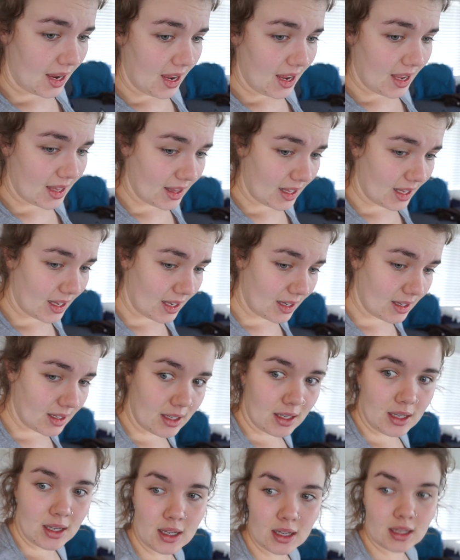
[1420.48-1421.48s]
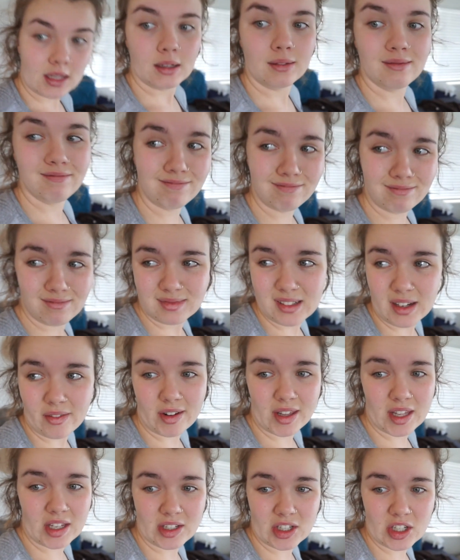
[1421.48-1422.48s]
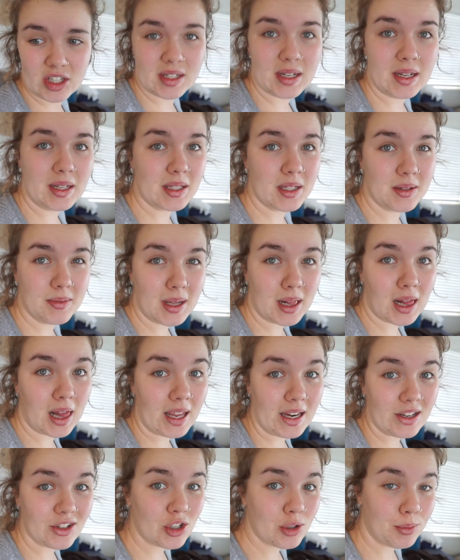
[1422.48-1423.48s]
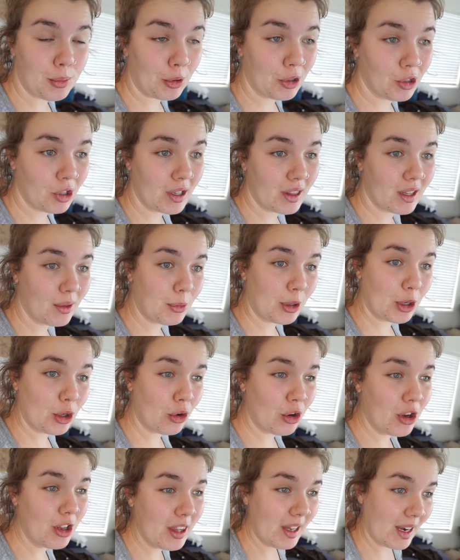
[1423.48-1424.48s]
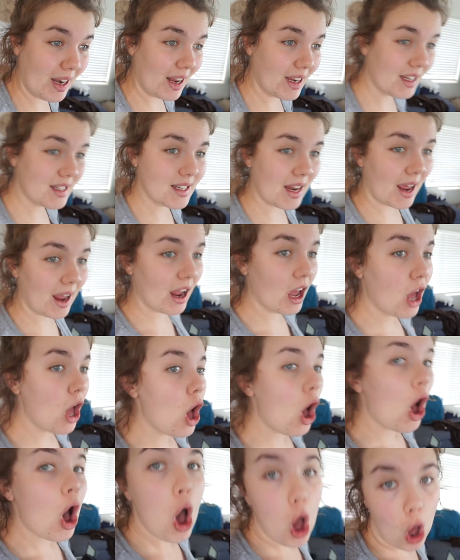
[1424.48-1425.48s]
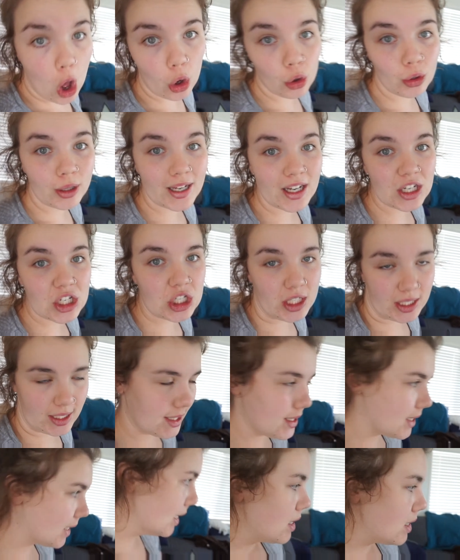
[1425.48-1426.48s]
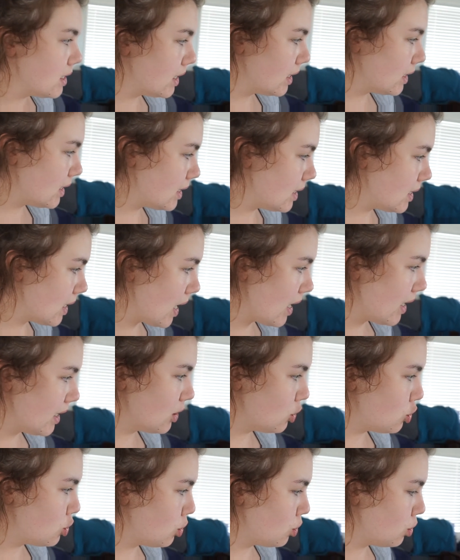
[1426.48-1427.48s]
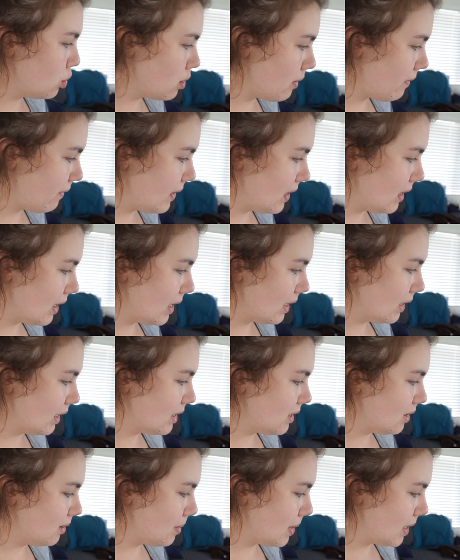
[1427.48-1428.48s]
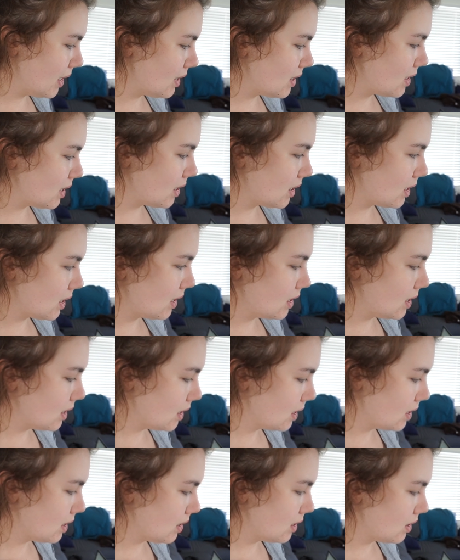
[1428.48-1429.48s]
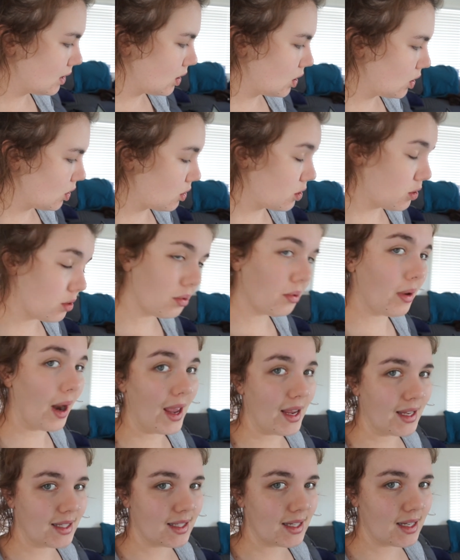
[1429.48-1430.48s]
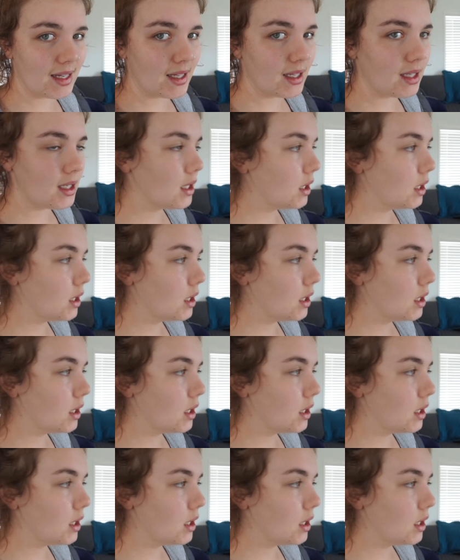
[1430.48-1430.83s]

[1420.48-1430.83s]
And then everything just needs to be cleaned tomorrow and then we're gone the next day. Holy shit. It's starting to feel a little bit crazy